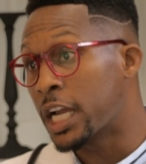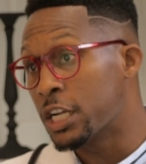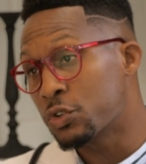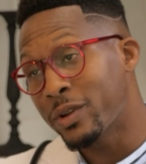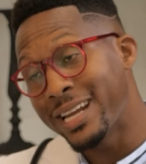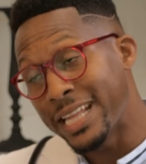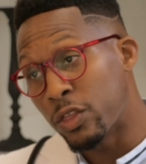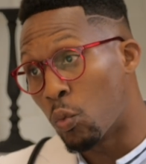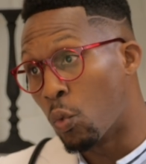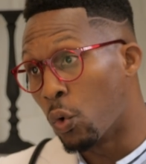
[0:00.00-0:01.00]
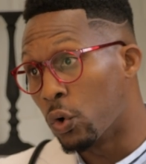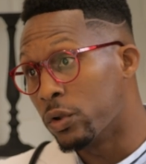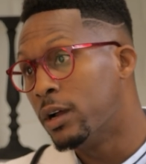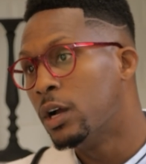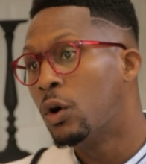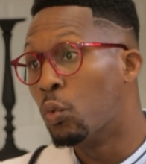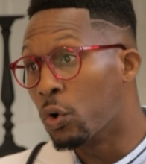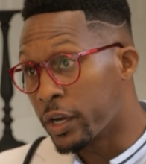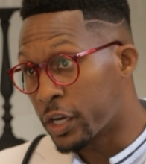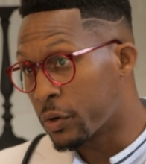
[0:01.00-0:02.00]
country and in the world
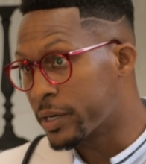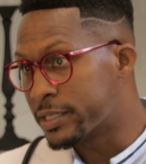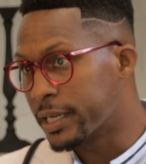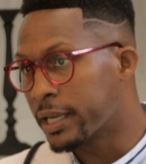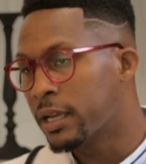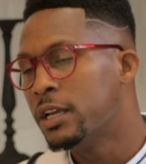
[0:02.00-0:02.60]
were increasing.